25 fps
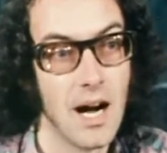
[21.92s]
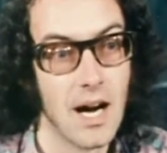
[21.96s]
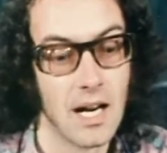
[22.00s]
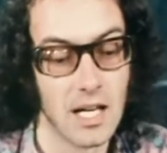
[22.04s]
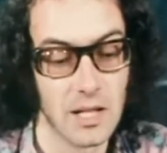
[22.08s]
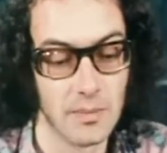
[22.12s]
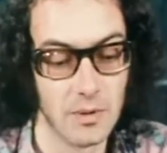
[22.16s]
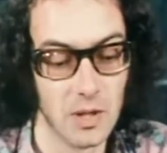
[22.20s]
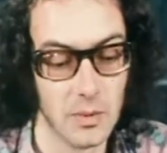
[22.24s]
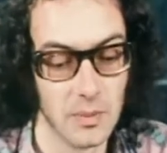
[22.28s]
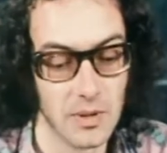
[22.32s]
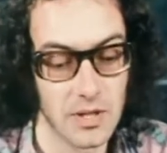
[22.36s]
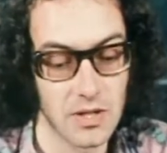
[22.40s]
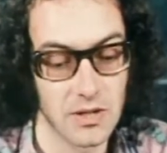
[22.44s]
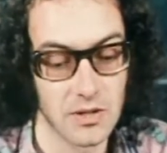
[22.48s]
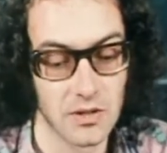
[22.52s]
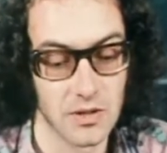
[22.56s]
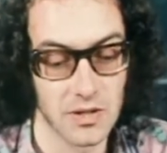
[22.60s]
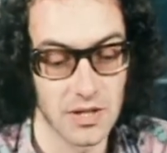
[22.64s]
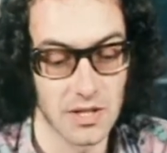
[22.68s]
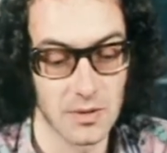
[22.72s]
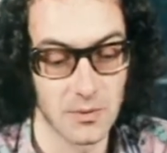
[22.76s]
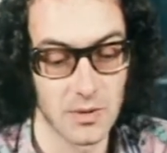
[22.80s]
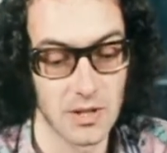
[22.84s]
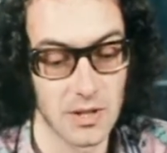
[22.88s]
And at the moment, of
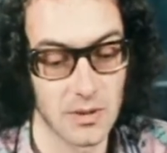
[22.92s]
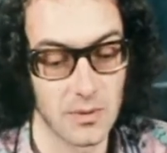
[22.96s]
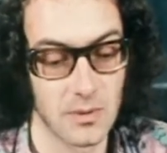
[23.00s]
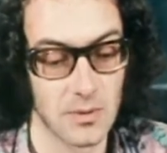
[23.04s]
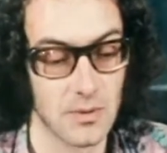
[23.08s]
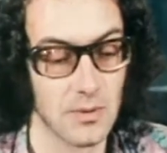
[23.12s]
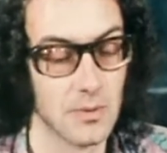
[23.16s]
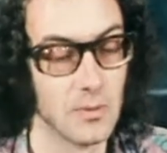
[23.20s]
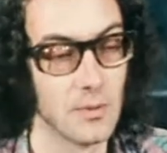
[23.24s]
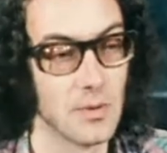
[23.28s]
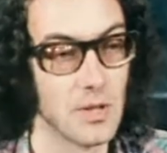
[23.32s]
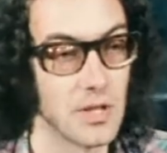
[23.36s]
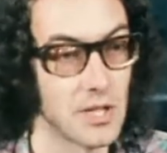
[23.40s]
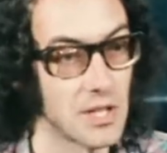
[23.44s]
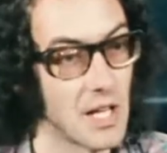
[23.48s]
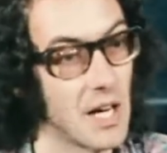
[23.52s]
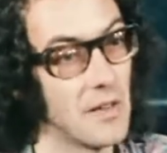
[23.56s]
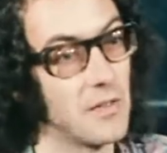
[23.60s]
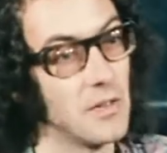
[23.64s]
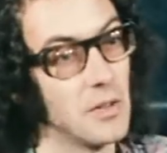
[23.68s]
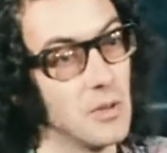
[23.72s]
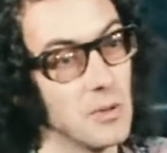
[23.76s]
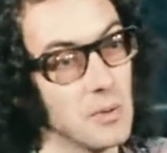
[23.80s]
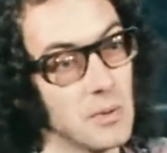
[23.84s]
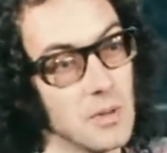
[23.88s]
course, I work the
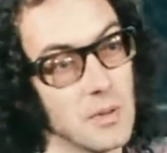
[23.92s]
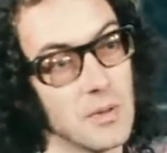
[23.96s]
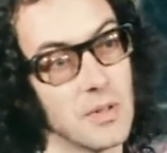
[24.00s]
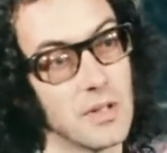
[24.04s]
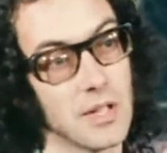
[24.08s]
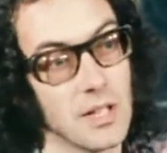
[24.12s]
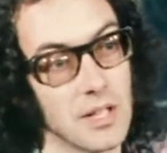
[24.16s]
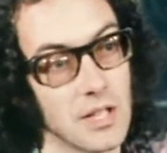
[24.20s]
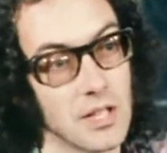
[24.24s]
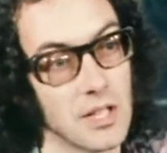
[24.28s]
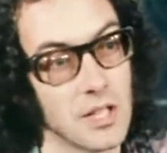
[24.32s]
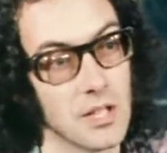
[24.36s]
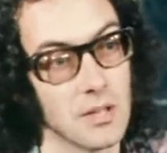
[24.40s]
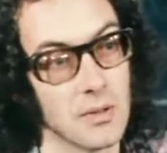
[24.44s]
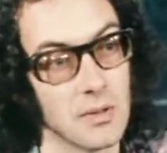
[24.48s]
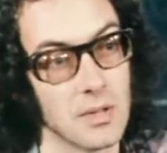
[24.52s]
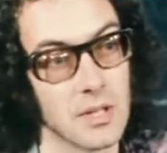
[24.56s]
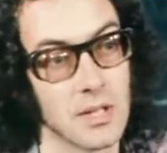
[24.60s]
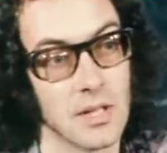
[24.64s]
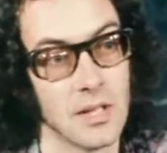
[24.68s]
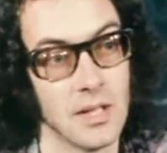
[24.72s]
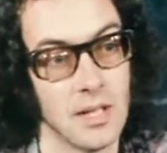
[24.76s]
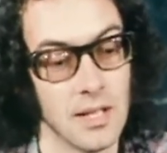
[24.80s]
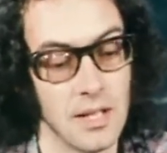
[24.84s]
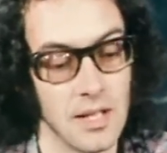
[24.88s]
scaffold, we do theatre
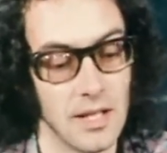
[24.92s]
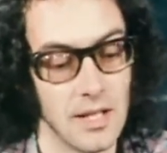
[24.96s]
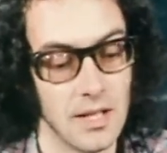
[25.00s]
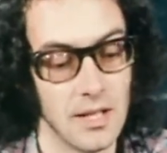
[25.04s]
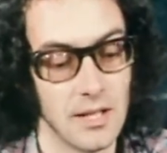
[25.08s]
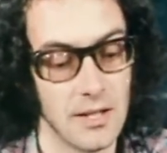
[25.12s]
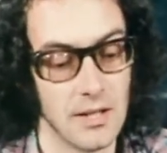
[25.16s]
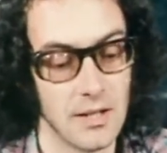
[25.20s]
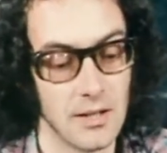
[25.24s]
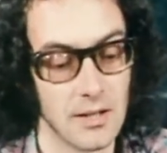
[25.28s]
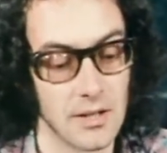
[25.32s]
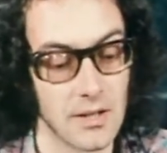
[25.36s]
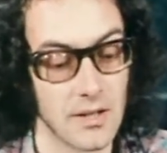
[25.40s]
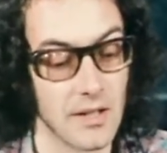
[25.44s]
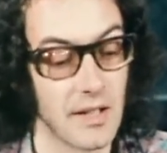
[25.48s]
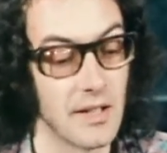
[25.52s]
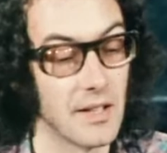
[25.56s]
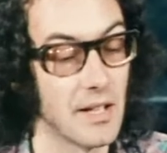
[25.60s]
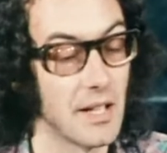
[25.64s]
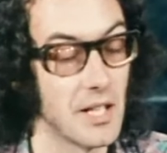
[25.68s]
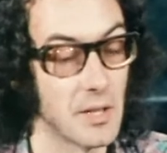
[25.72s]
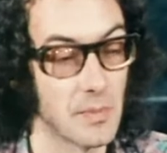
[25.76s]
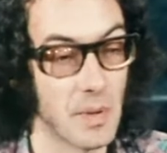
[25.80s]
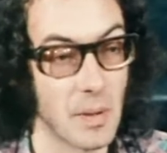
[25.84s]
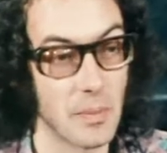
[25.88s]
shows, so
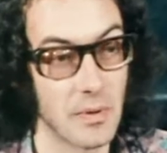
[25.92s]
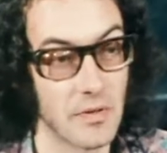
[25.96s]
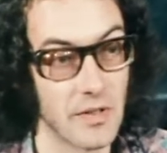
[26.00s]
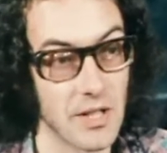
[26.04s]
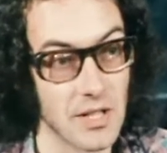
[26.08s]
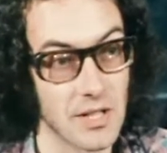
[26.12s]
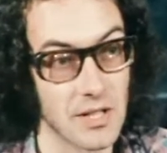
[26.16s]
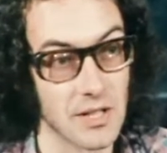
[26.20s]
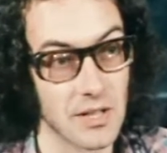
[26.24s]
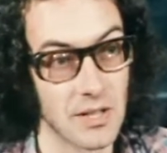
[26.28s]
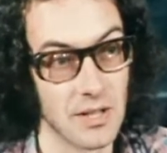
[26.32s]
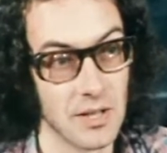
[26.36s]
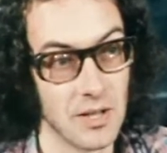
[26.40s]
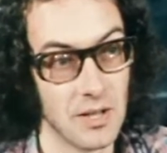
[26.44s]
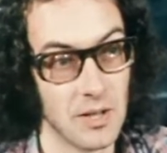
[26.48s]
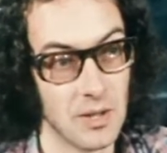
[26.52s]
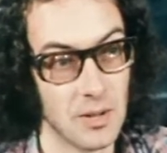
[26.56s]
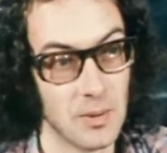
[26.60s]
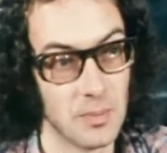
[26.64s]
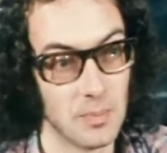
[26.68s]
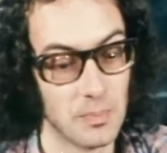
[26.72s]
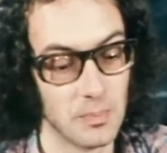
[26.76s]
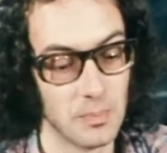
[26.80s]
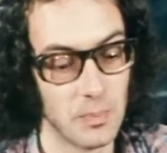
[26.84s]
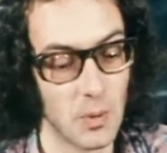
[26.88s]
that is my profession.
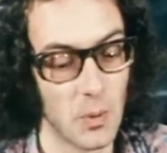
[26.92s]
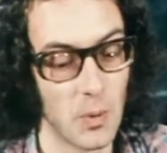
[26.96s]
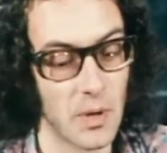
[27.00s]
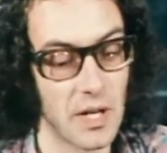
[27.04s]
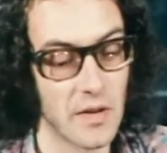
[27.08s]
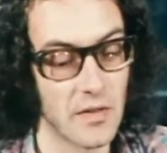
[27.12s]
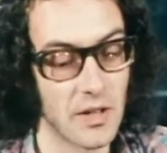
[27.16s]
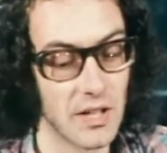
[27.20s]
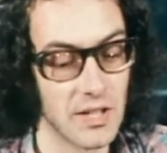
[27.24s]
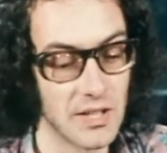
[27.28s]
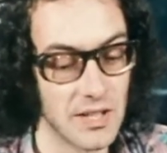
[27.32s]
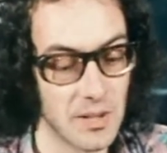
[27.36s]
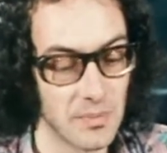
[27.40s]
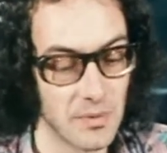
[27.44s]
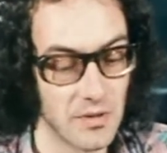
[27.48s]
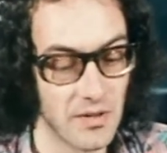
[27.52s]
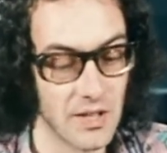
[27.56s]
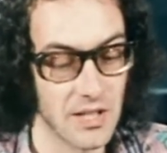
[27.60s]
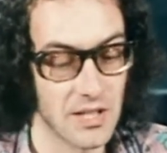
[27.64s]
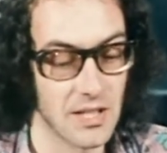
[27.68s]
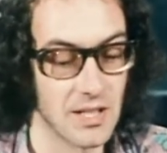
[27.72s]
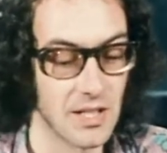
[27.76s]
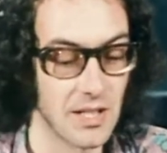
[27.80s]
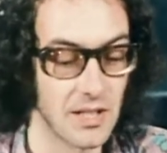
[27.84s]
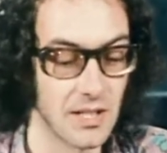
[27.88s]
But whatever I did
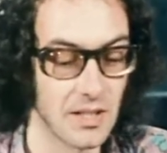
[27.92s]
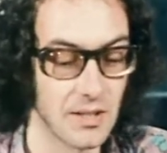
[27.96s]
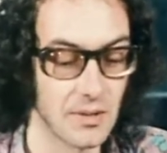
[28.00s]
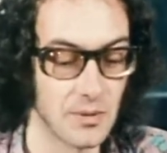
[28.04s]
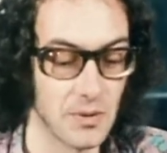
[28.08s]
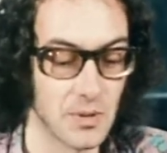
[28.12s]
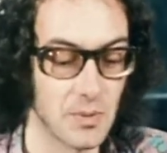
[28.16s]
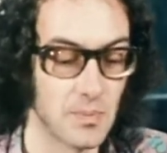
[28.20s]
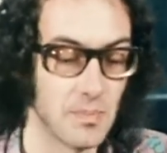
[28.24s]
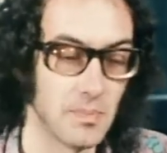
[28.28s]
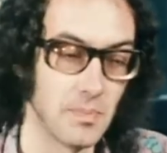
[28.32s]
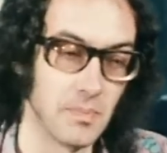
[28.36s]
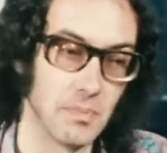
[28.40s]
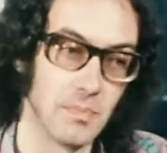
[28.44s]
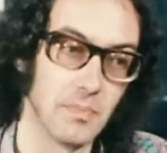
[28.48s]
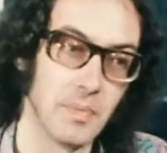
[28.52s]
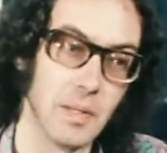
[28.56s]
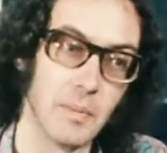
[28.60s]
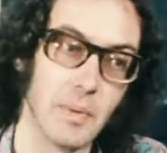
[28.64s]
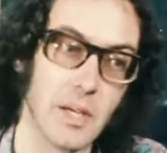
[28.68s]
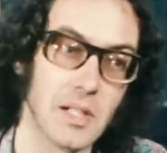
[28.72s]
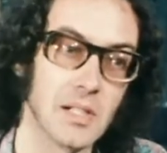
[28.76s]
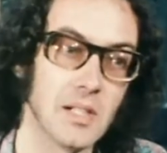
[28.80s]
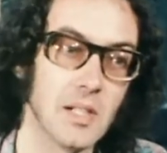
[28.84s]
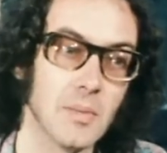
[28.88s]
professionally, I'd always
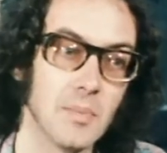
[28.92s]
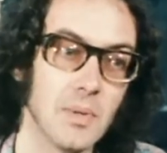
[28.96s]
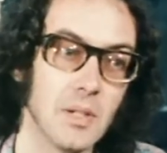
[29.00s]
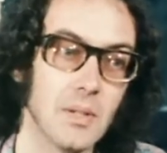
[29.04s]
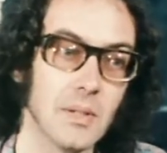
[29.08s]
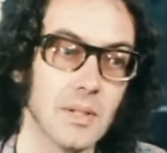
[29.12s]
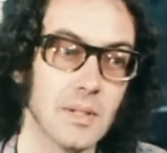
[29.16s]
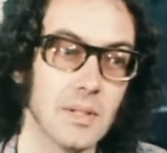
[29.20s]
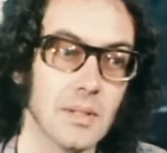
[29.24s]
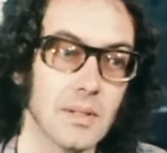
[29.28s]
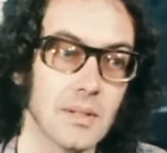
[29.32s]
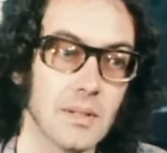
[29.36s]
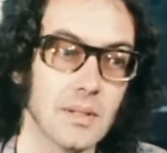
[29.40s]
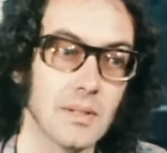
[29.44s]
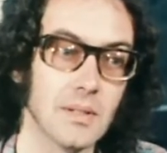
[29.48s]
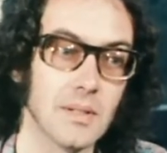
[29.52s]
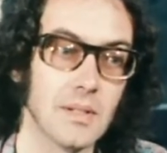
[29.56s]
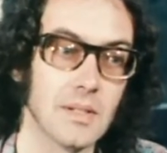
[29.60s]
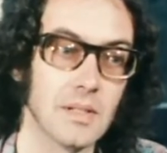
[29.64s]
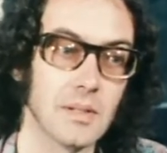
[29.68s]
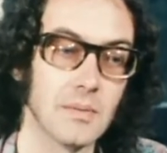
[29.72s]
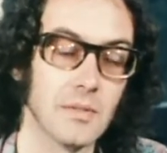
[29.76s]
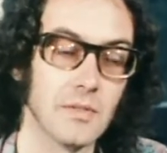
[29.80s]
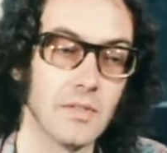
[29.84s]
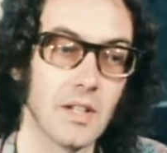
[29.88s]
be basically a poet.
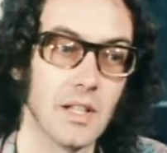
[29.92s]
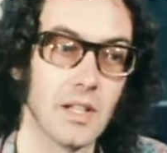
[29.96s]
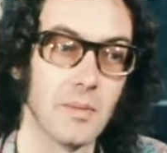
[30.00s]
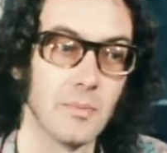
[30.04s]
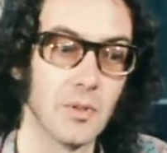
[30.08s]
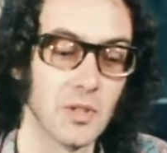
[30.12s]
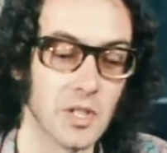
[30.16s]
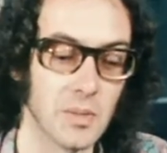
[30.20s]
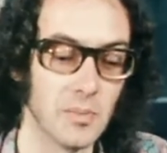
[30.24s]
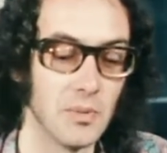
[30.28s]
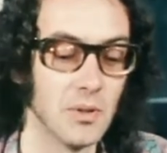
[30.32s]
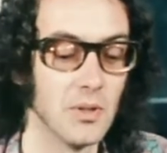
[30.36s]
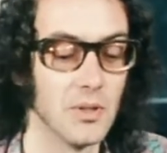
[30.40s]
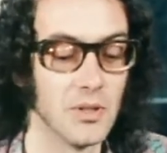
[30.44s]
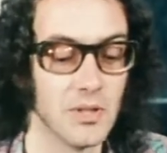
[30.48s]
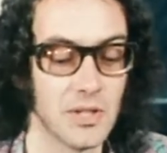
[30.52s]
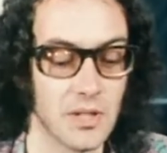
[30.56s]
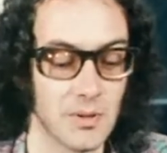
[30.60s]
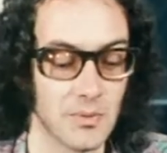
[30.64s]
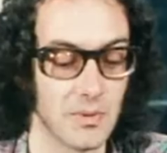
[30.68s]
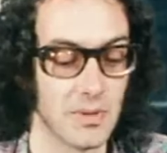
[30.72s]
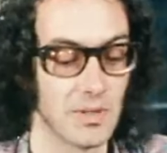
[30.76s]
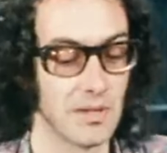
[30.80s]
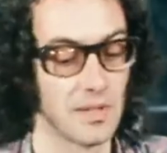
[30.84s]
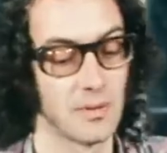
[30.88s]
That's sort of the most important
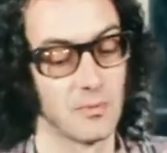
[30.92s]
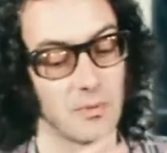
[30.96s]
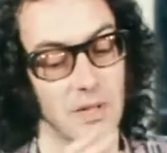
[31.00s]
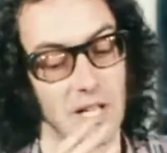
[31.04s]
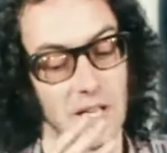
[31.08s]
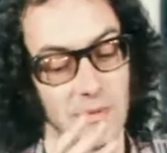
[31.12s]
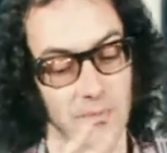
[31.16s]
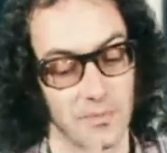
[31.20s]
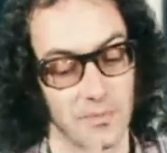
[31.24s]
too. When